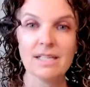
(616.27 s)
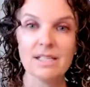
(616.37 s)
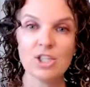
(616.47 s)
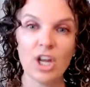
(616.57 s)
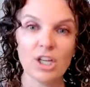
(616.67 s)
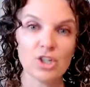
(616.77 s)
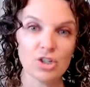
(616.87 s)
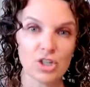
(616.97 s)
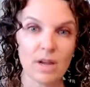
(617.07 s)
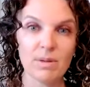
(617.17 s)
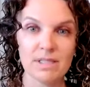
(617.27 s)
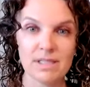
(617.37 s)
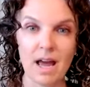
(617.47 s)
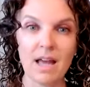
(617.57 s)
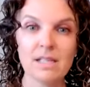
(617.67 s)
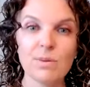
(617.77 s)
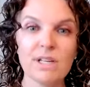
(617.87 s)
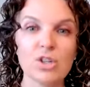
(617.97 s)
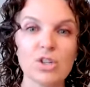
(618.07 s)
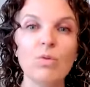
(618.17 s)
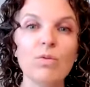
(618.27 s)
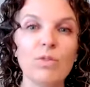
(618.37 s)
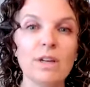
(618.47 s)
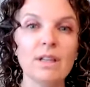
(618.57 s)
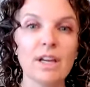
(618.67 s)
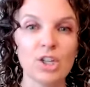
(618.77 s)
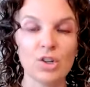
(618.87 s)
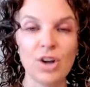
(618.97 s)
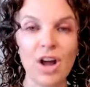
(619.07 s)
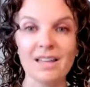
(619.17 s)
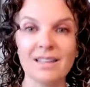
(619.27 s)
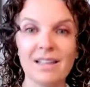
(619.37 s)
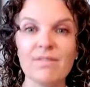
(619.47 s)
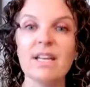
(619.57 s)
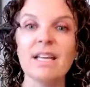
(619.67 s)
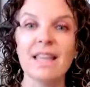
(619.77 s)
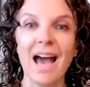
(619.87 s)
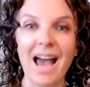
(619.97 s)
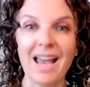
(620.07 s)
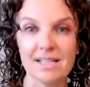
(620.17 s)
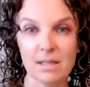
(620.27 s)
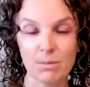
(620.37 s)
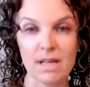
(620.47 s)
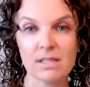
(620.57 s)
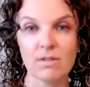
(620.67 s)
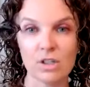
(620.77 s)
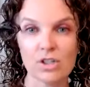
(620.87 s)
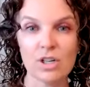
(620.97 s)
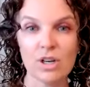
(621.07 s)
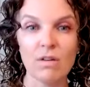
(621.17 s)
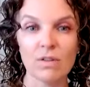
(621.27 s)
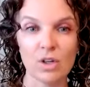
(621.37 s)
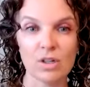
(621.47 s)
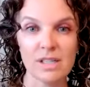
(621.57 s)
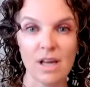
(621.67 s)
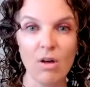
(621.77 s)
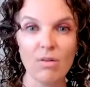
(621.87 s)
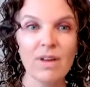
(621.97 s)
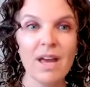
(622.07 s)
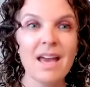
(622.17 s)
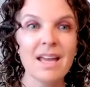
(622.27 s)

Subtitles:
to change your shape and size because you feel like you're not living in the highest and best version of yourself,